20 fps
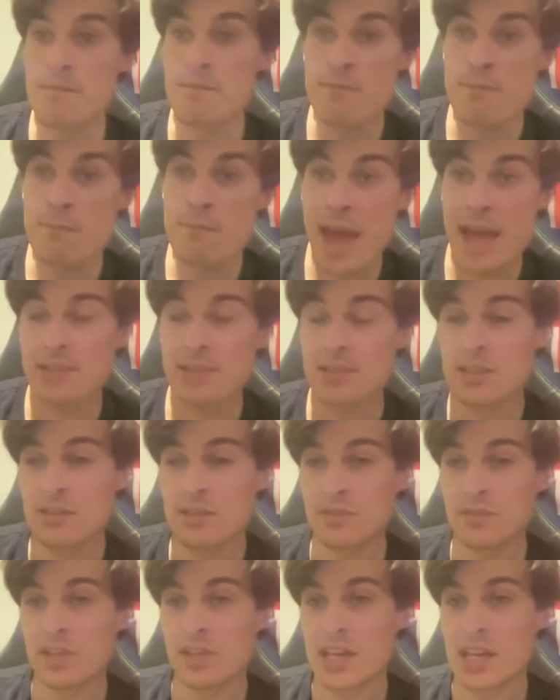
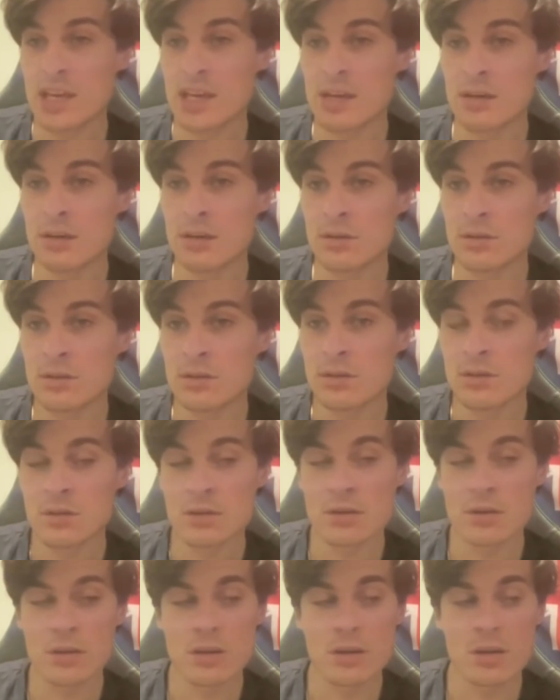massively.
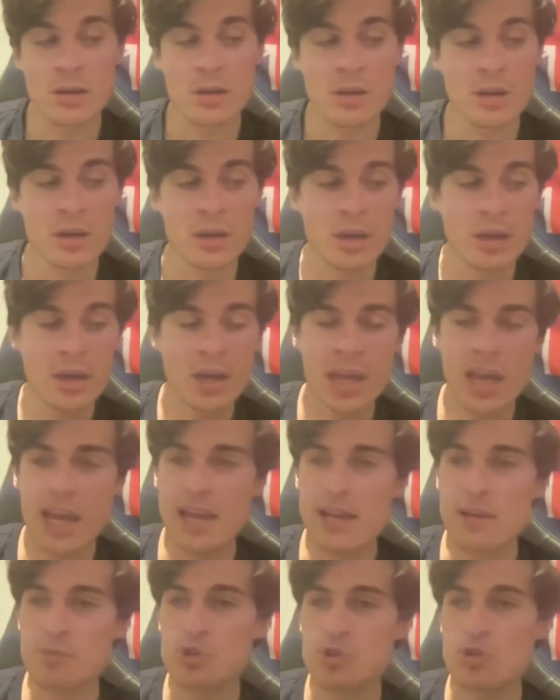
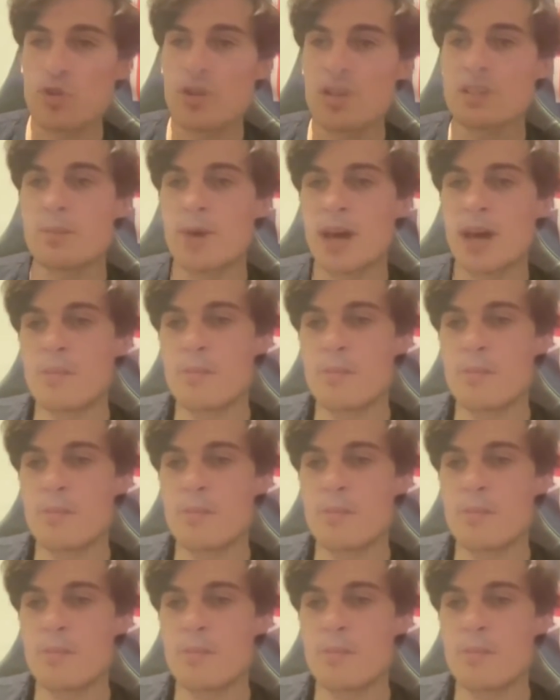And I'm sure there's some other